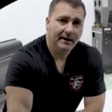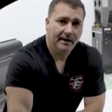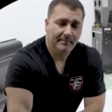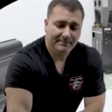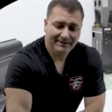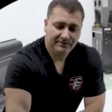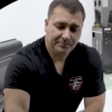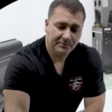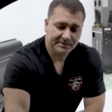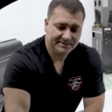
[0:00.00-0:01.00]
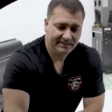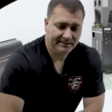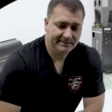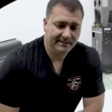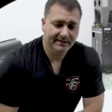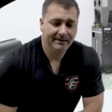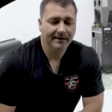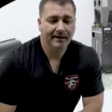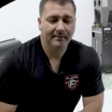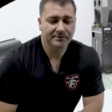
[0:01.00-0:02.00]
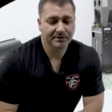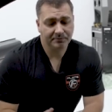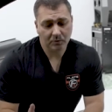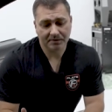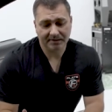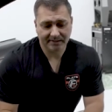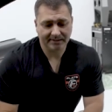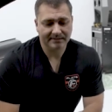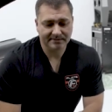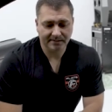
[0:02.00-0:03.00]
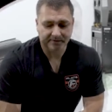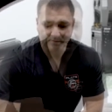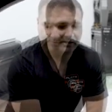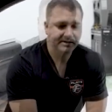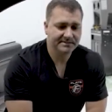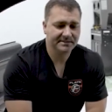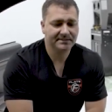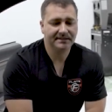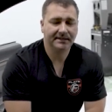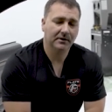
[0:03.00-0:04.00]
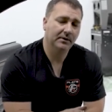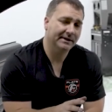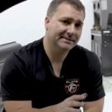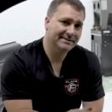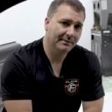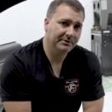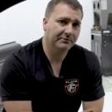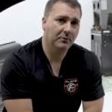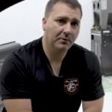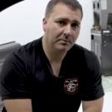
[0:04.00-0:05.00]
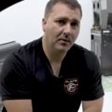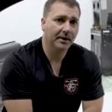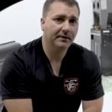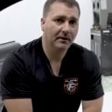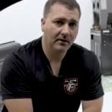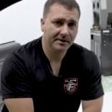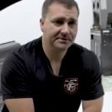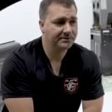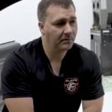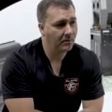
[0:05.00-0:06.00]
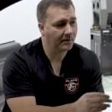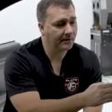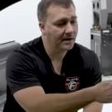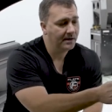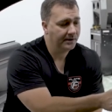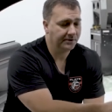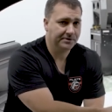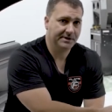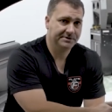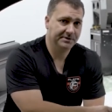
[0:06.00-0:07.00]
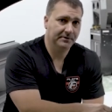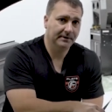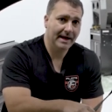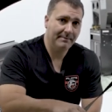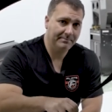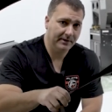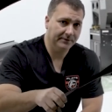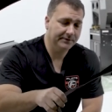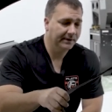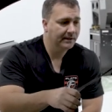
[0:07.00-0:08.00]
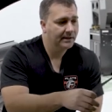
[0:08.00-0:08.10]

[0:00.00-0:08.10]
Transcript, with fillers: um, through the seat um, so one thing to consider, because this seat can only accept a four point harness or your traditional lap belt,